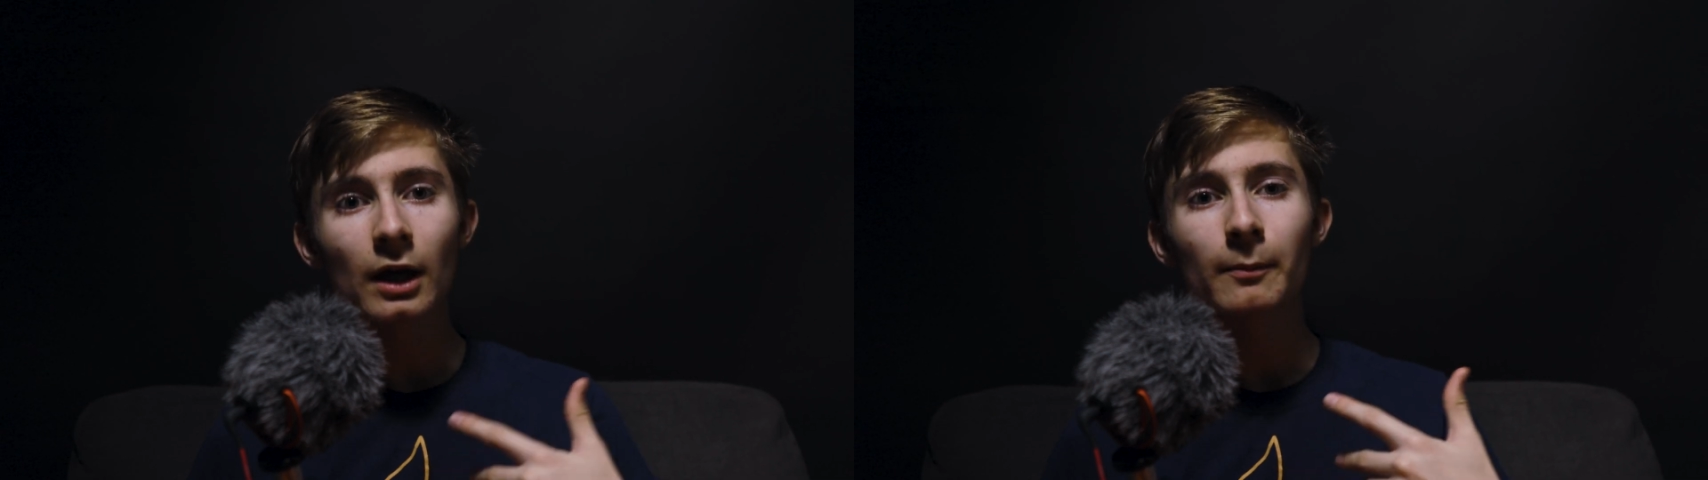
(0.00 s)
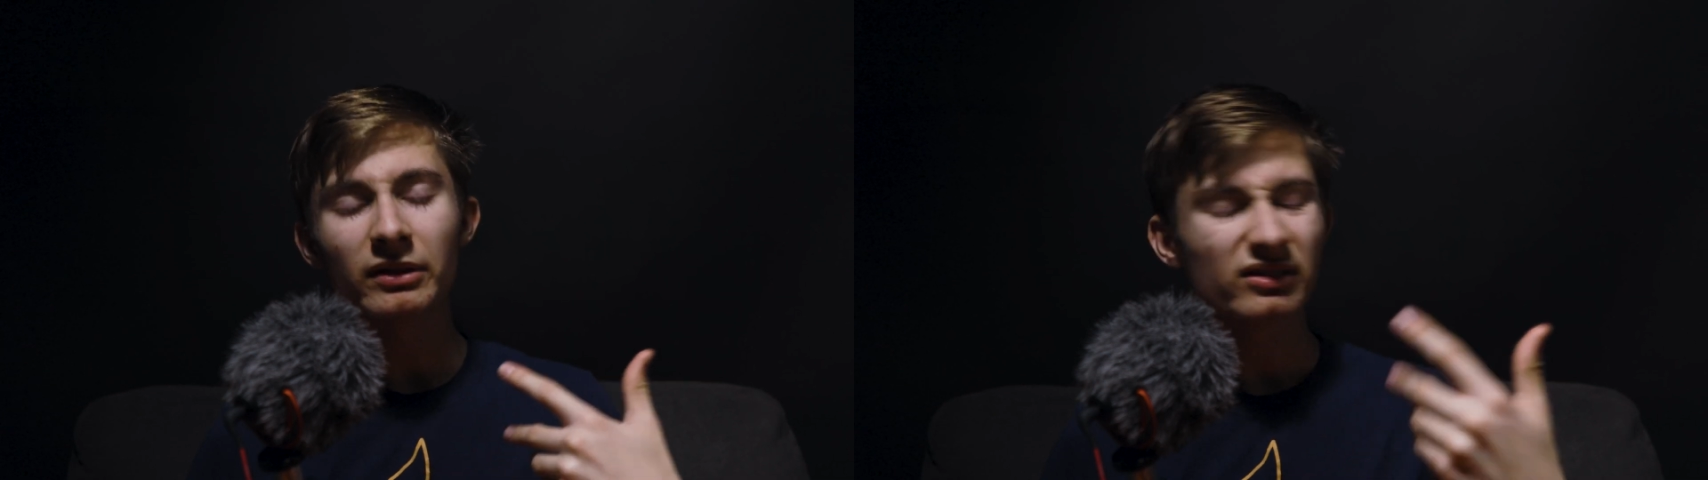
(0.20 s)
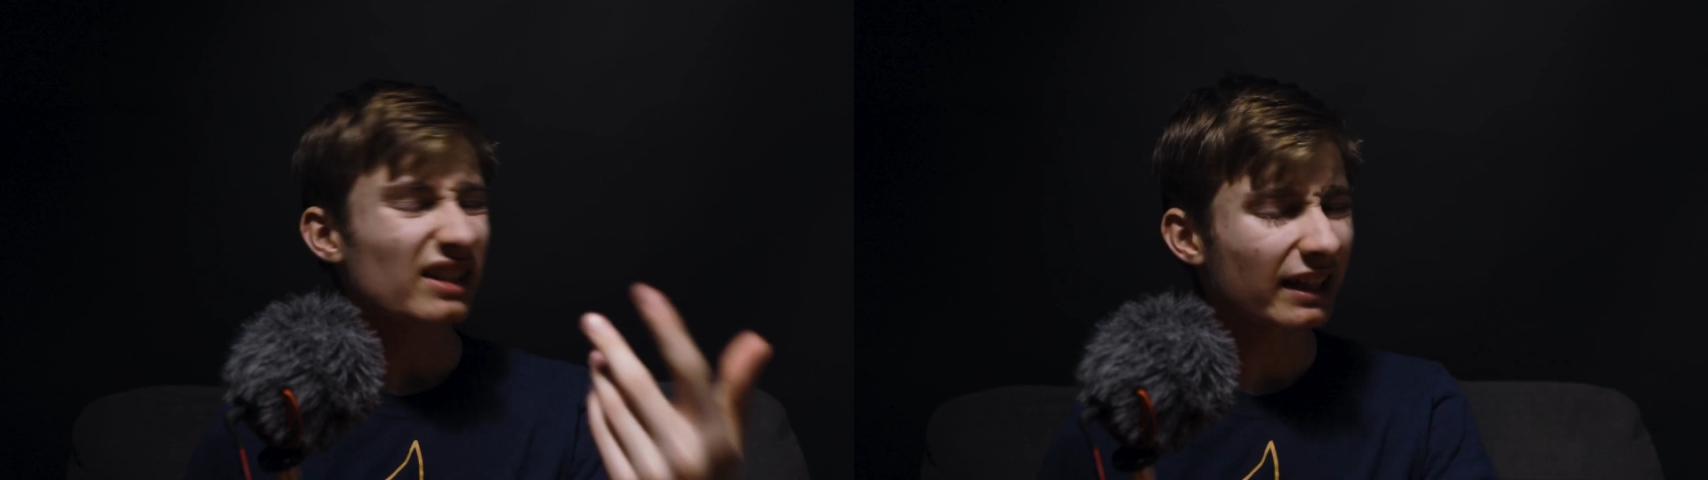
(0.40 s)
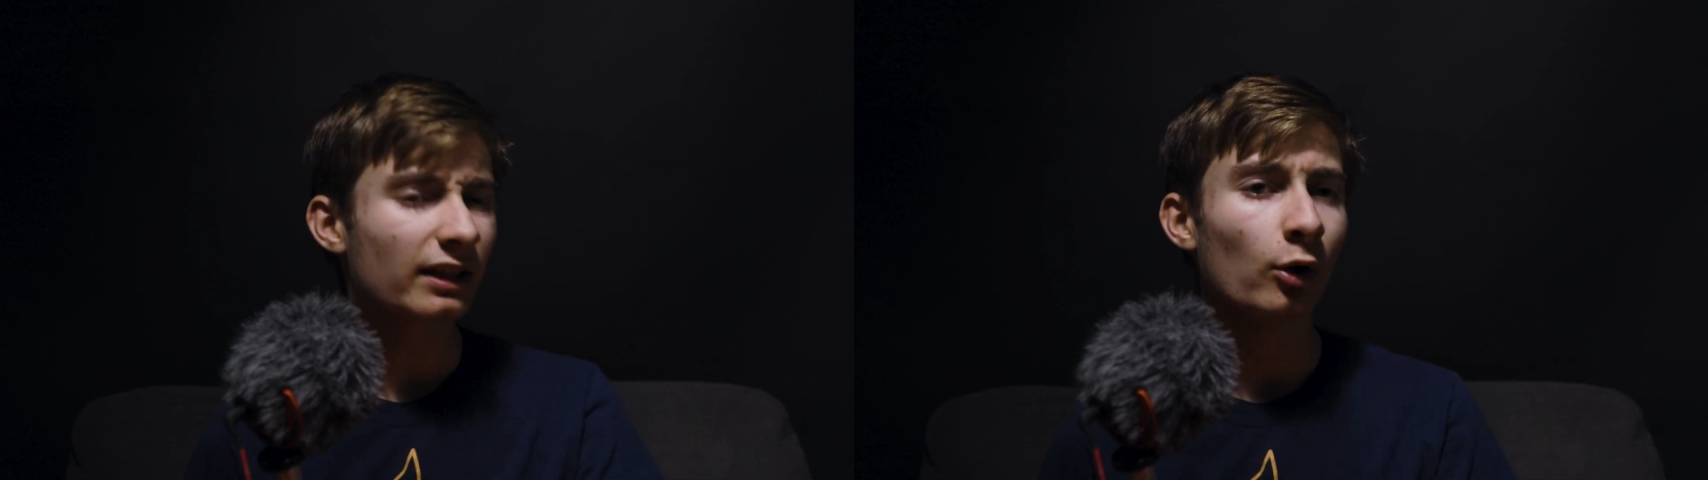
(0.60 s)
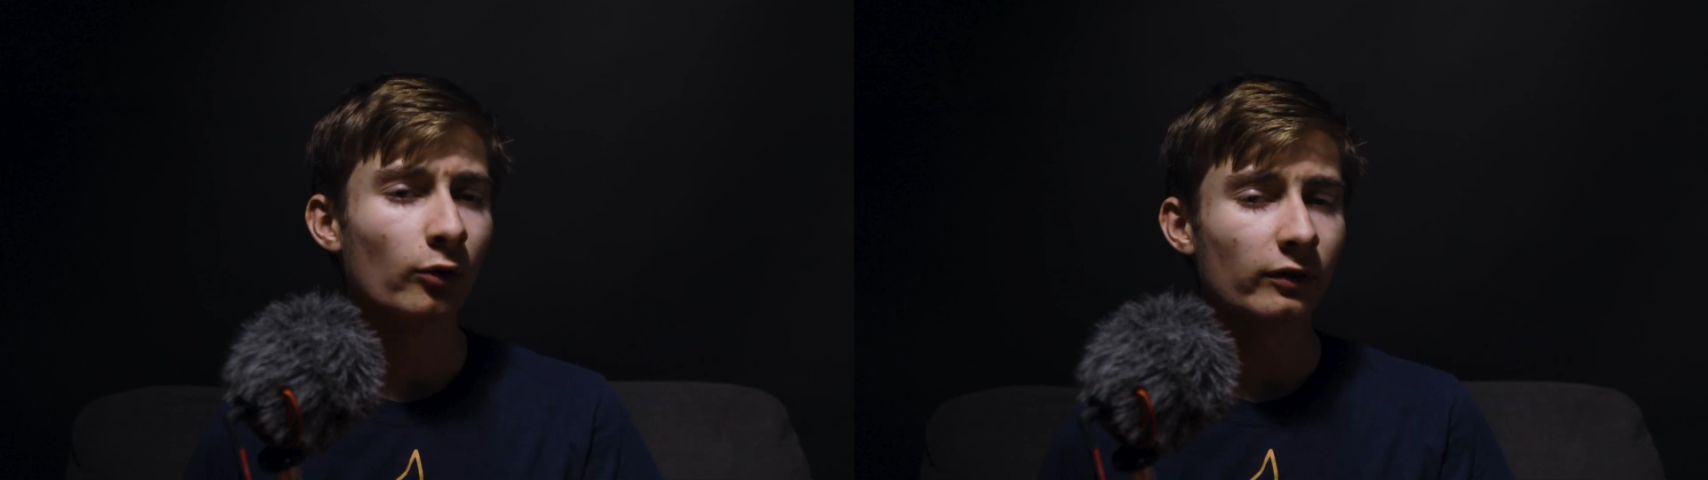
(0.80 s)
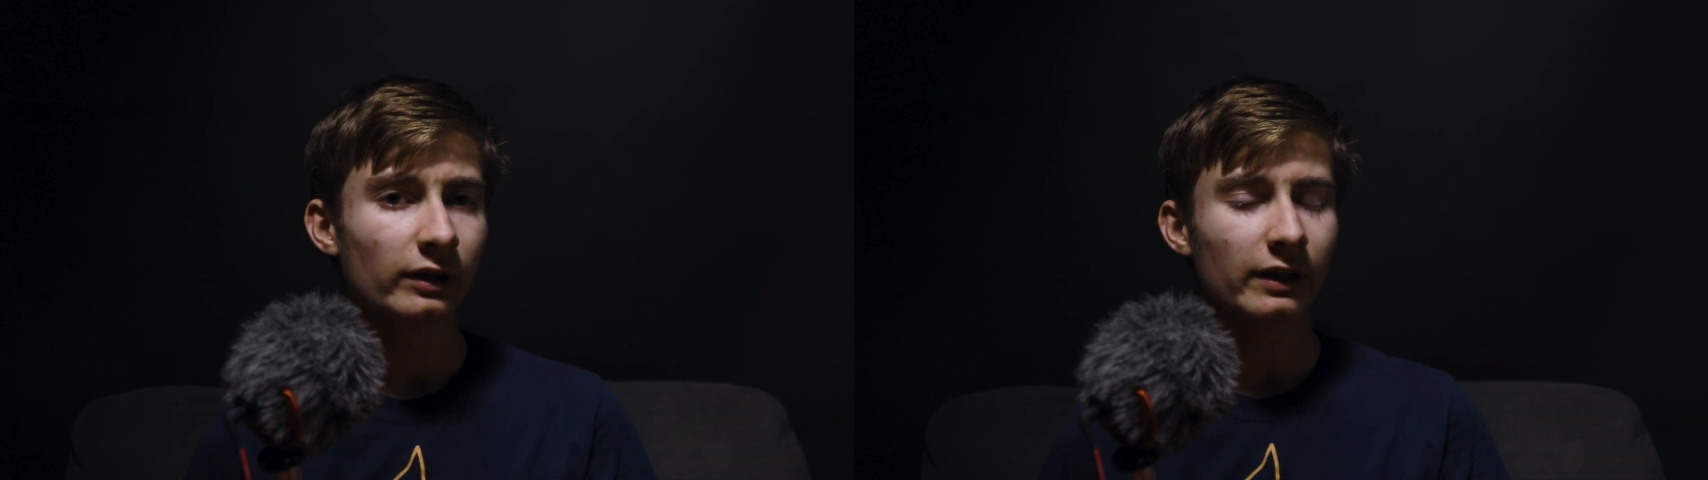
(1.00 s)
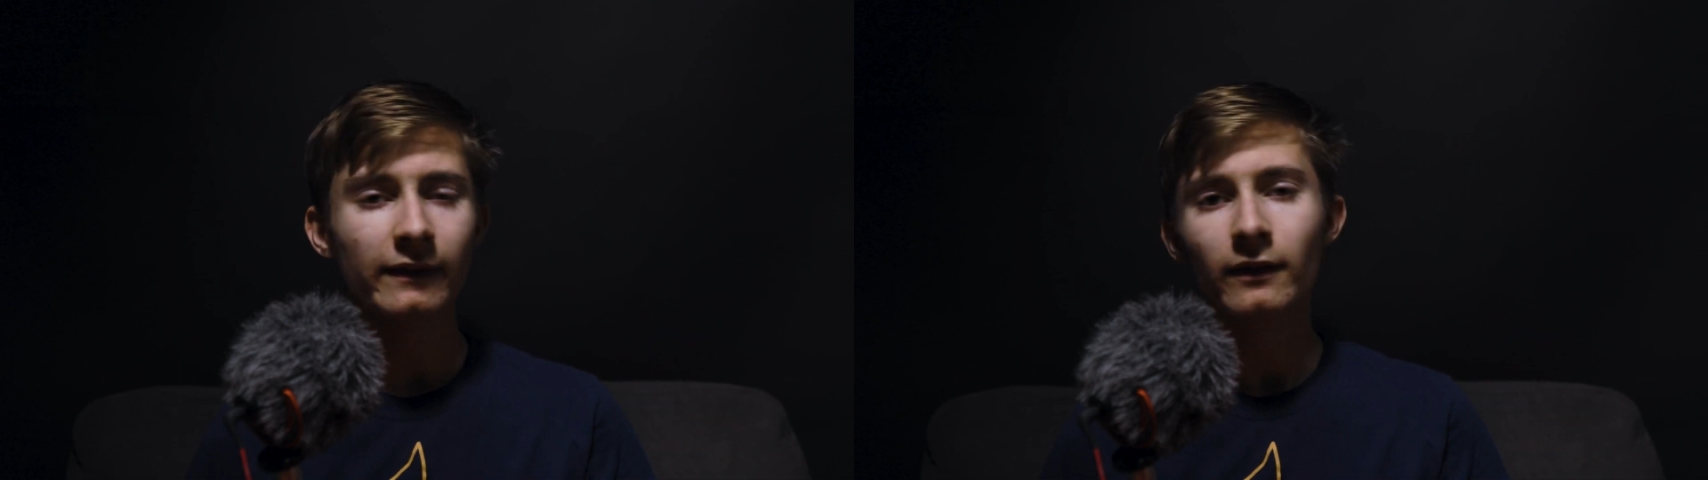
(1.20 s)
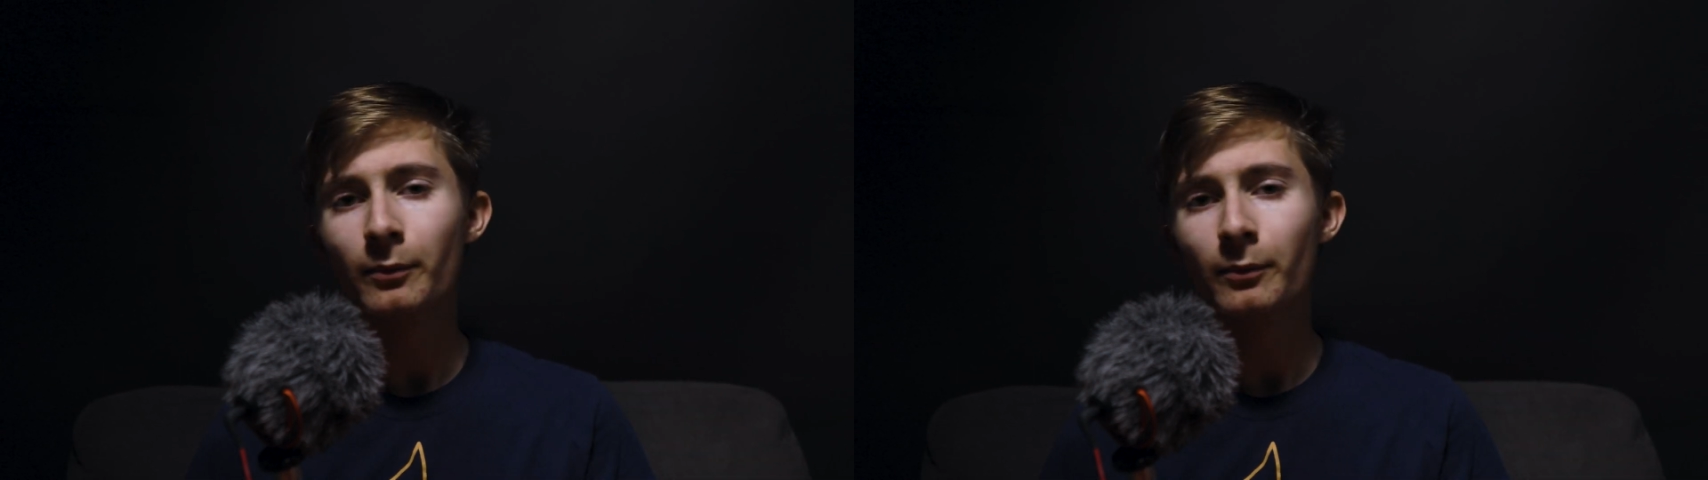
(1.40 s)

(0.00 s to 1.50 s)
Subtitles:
been taking over in the